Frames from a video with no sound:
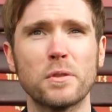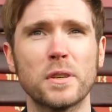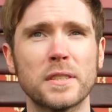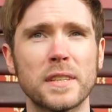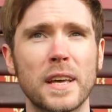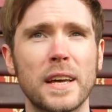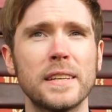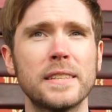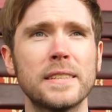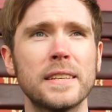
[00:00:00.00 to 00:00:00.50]

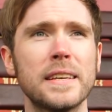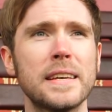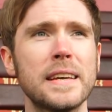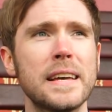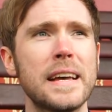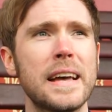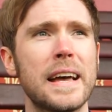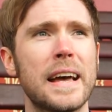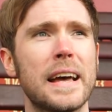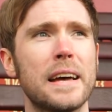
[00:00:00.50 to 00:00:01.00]
Welsh
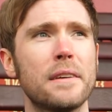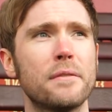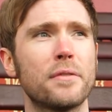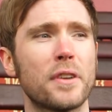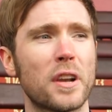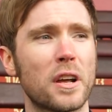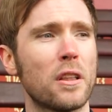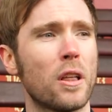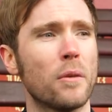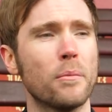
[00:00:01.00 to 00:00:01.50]
Society
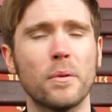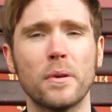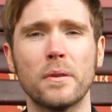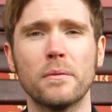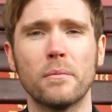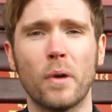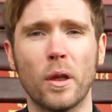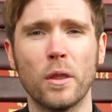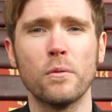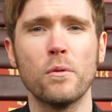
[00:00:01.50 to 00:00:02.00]
for a
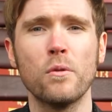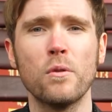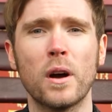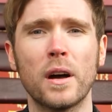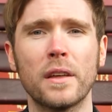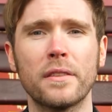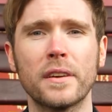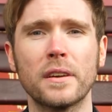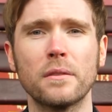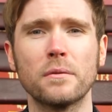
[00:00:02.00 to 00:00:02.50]
club like
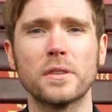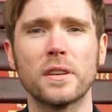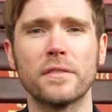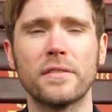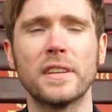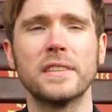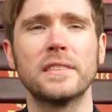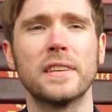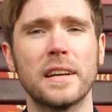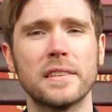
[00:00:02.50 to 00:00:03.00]
Motherwell, I think
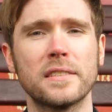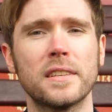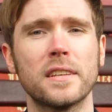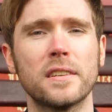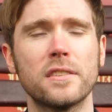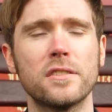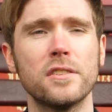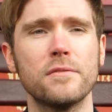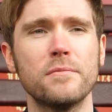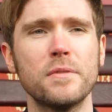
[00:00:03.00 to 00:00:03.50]
was a
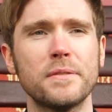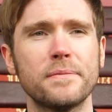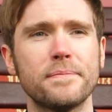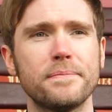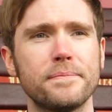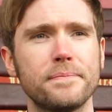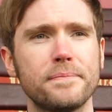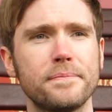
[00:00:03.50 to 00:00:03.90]
fantastic achievement.